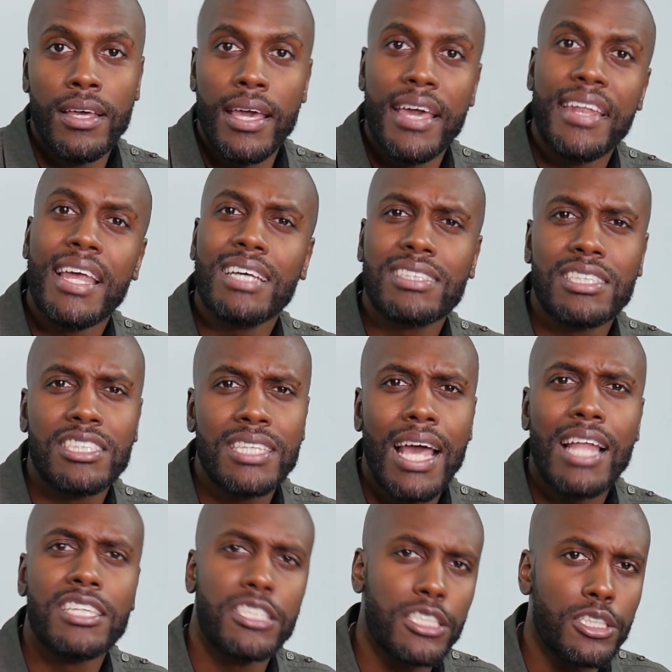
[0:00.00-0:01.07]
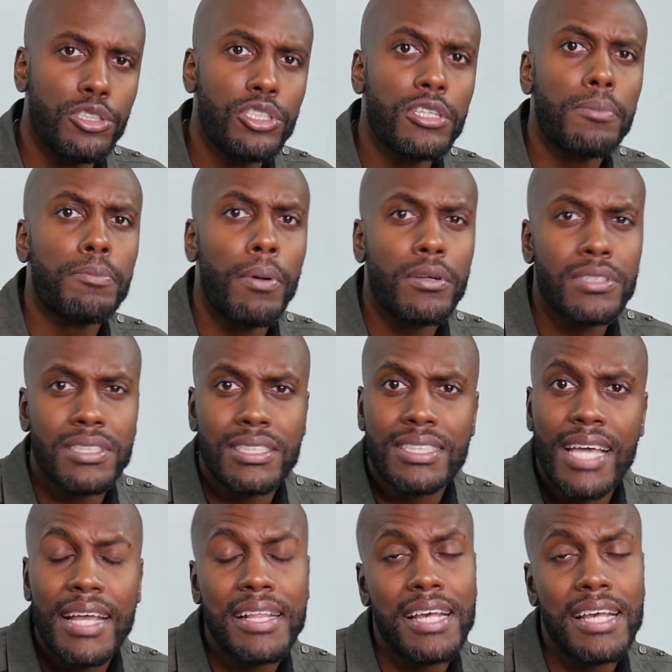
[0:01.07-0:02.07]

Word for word: And that's a challenge and you should personally take